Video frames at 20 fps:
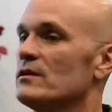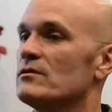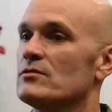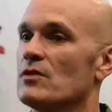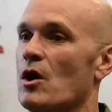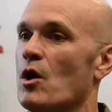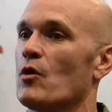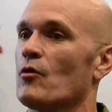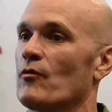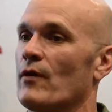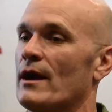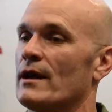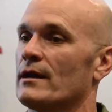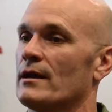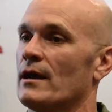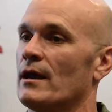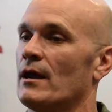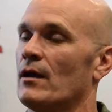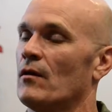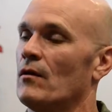know right
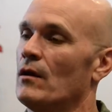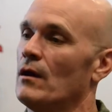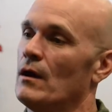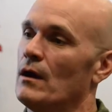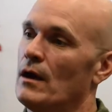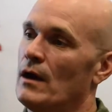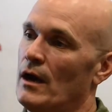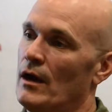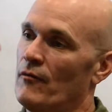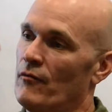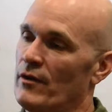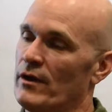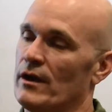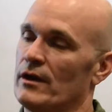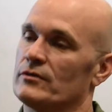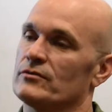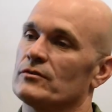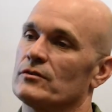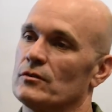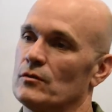now if we
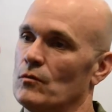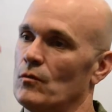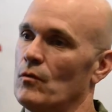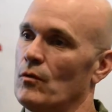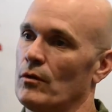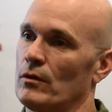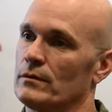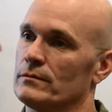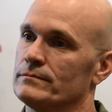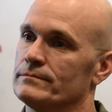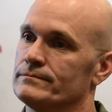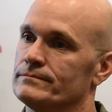execute war.